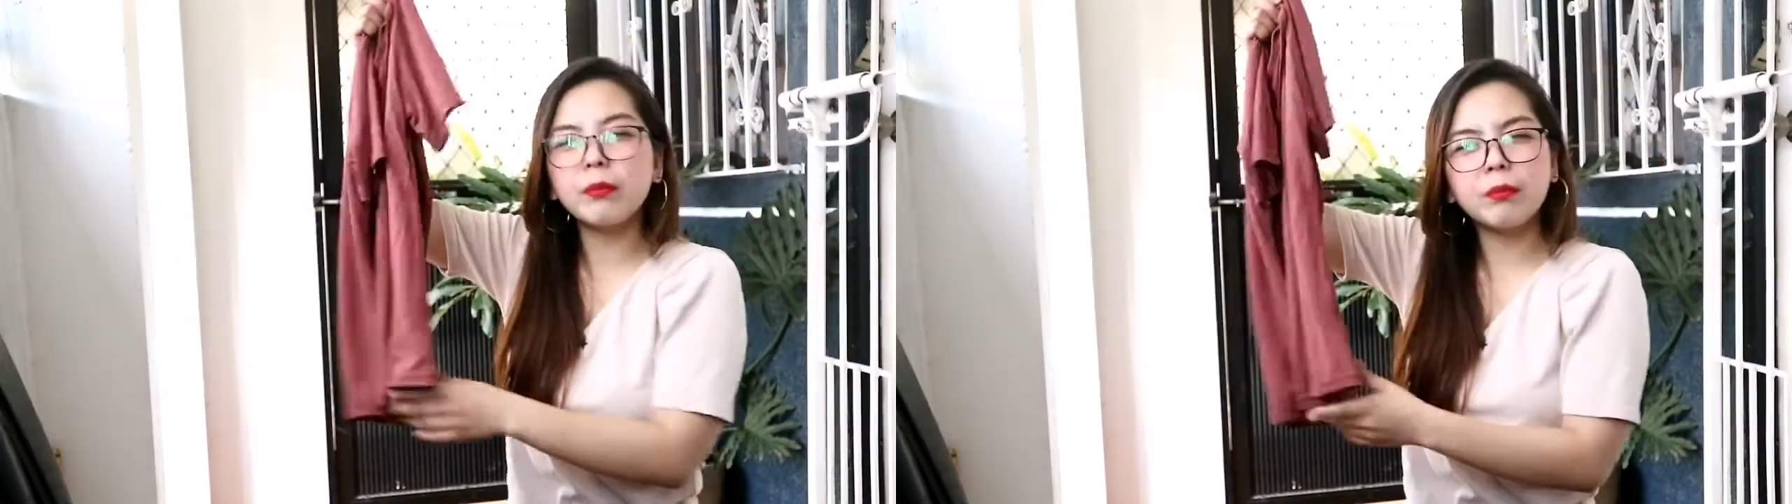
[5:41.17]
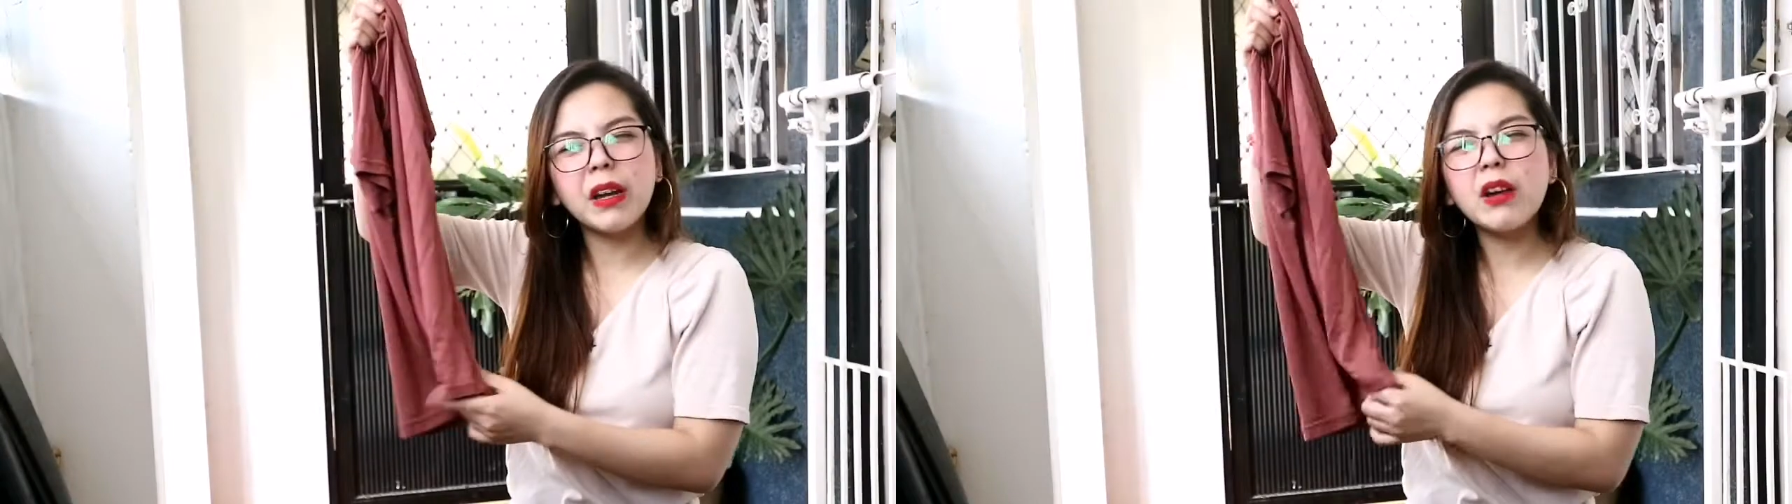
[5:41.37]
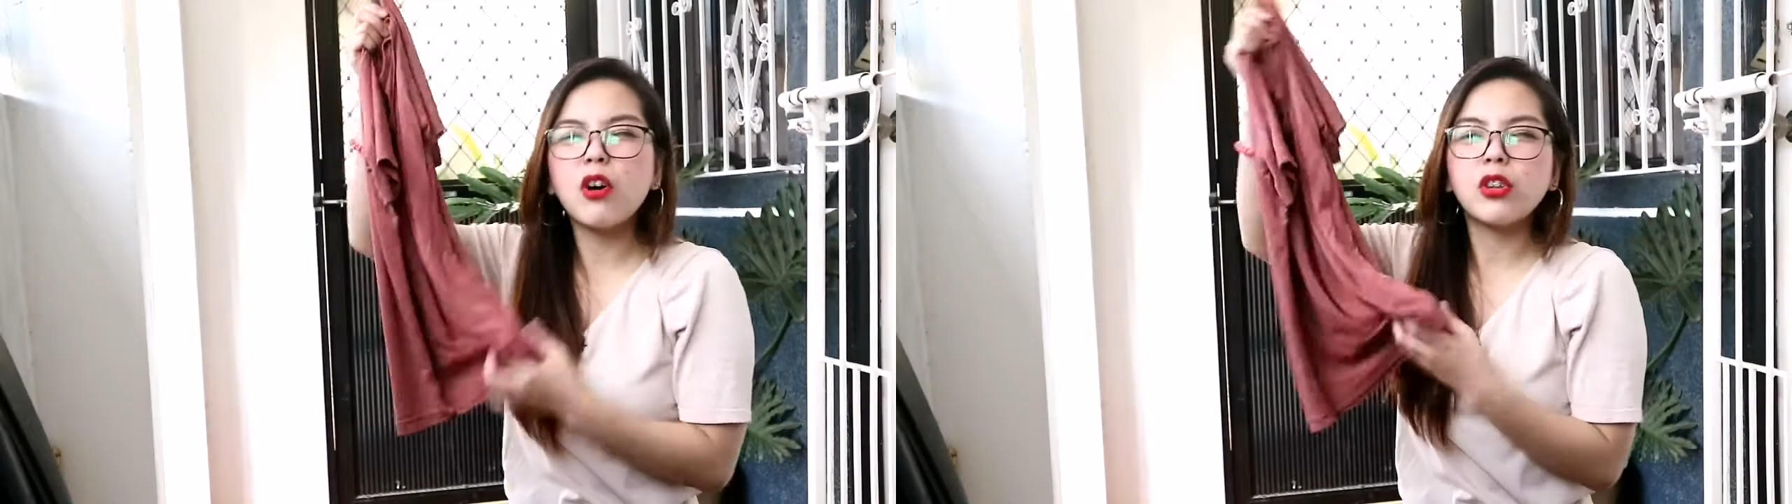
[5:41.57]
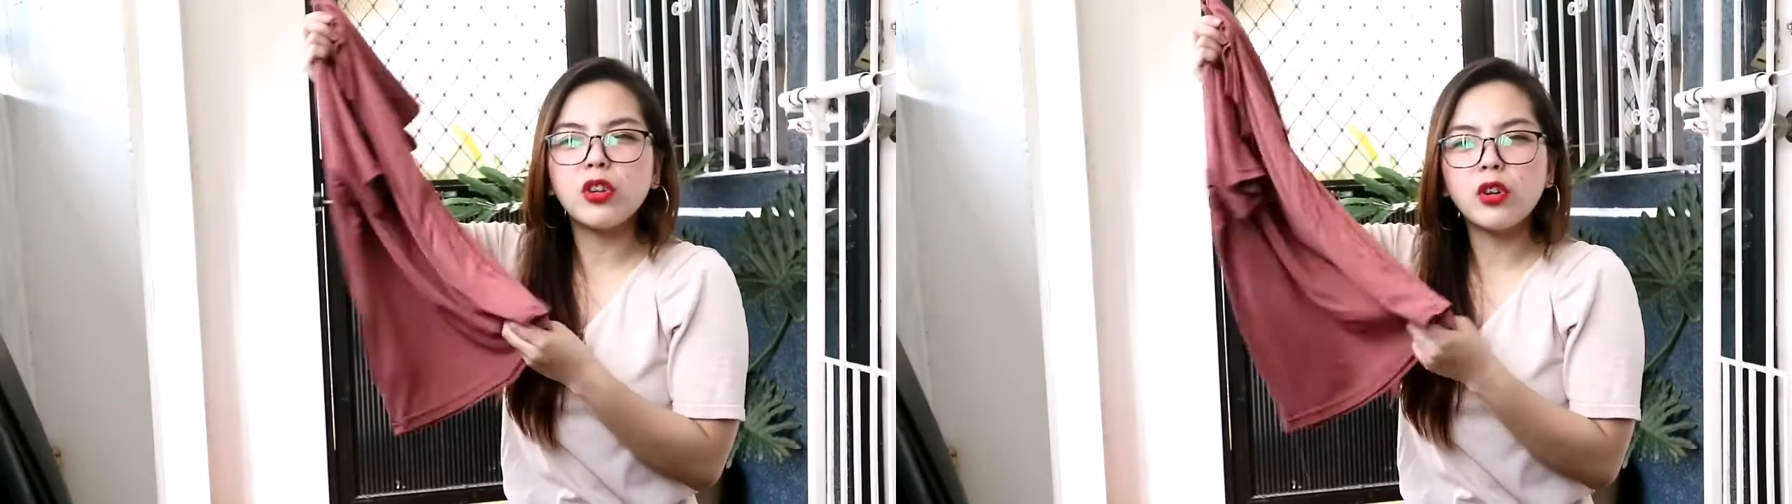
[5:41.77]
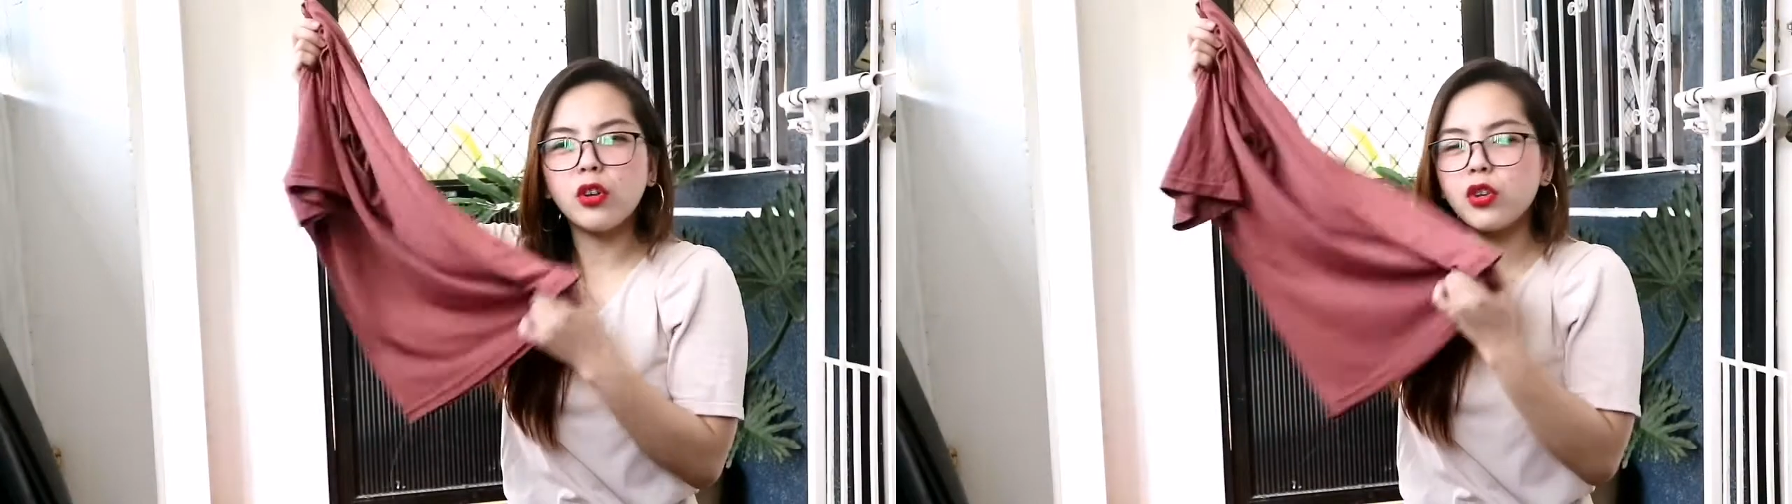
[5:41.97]
or parang
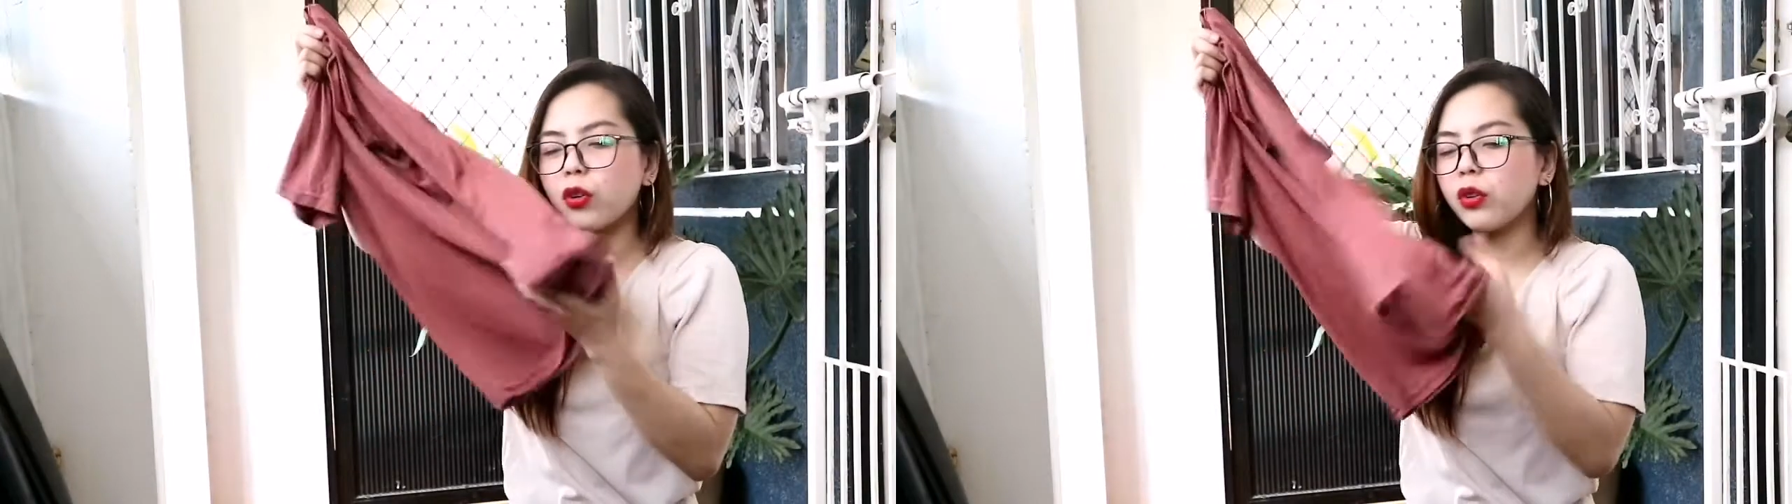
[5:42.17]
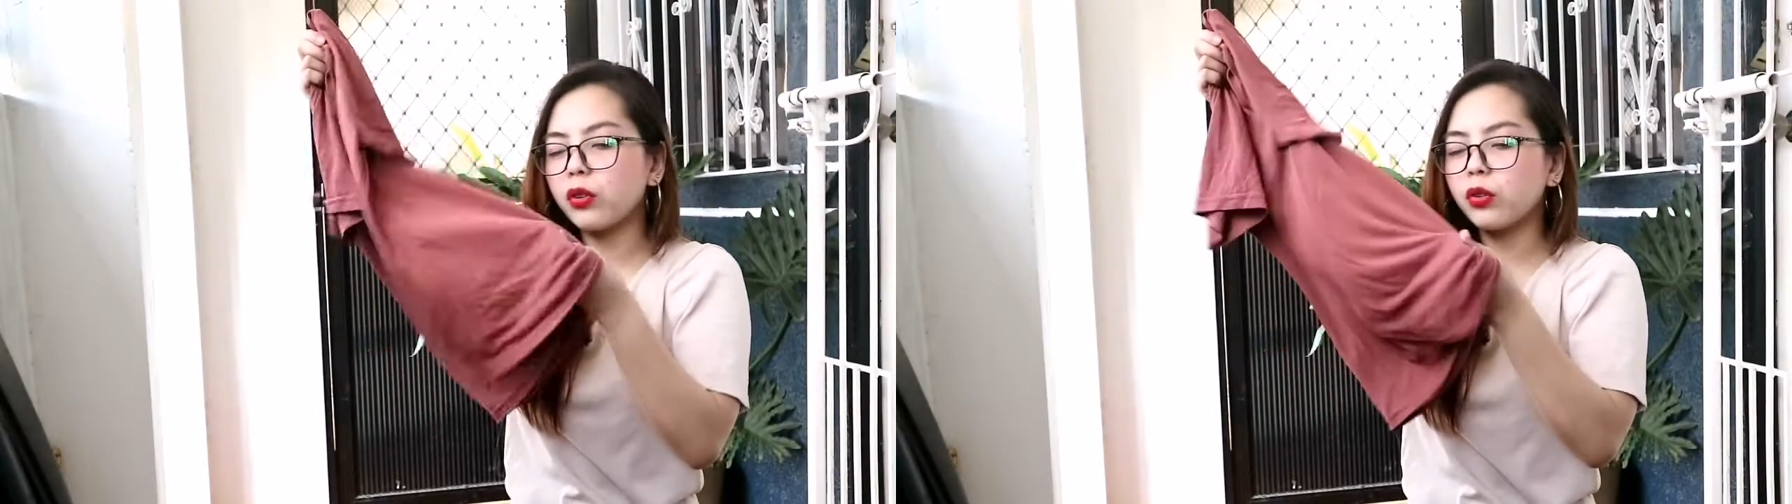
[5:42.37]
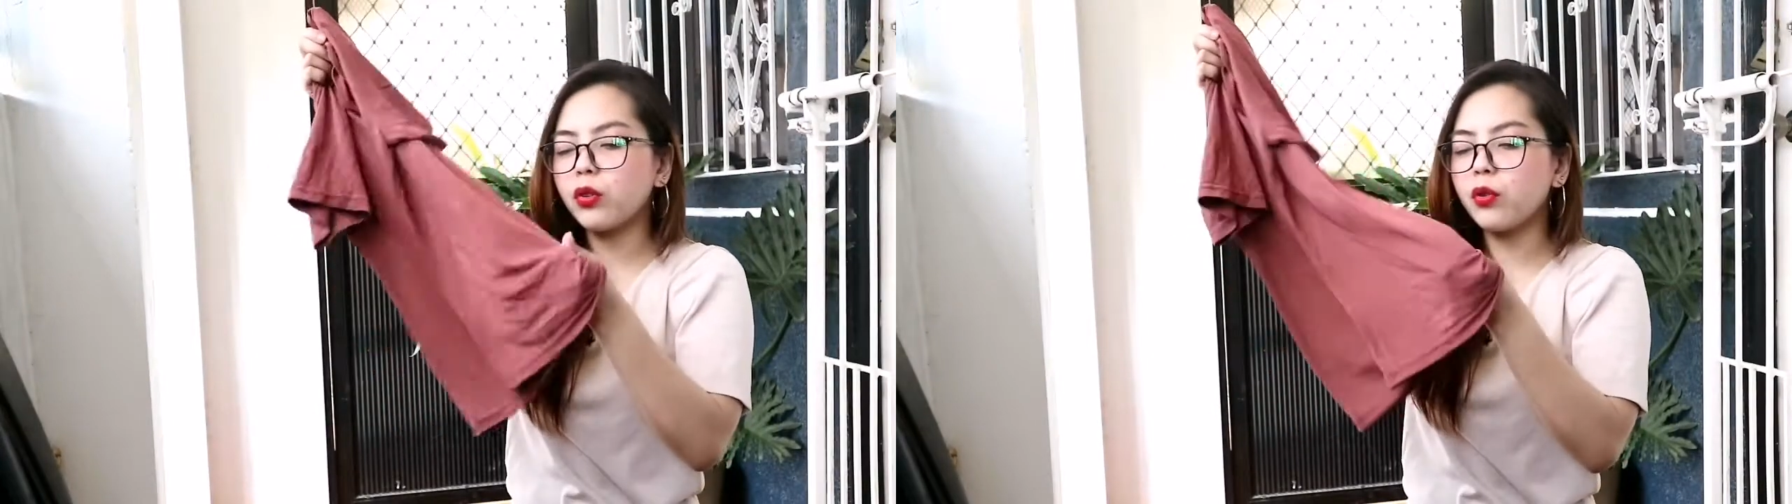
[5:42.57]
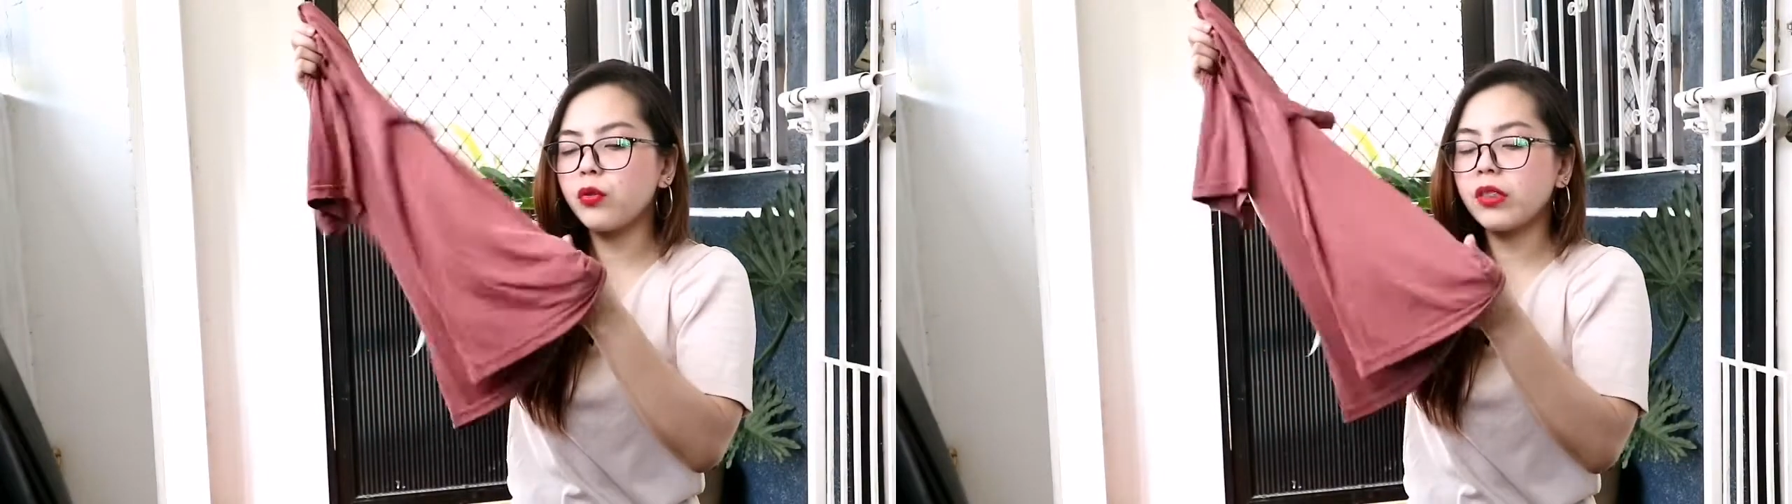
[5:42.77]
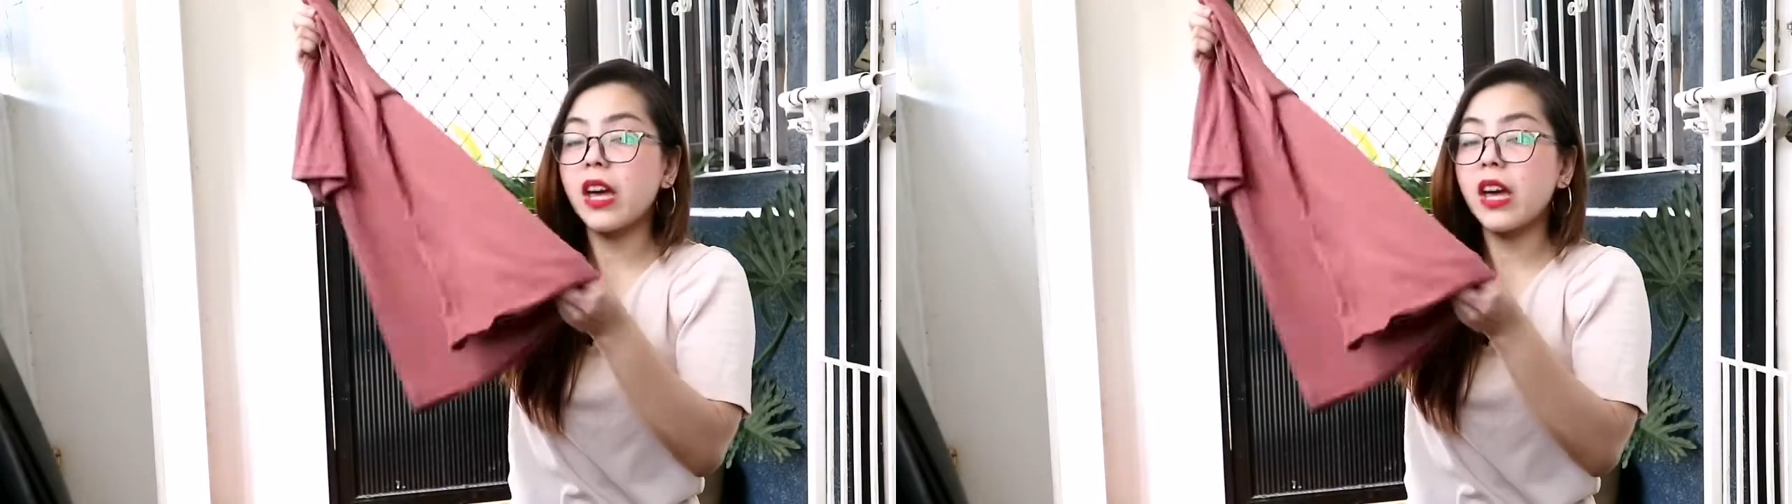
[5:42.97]
cotton on yung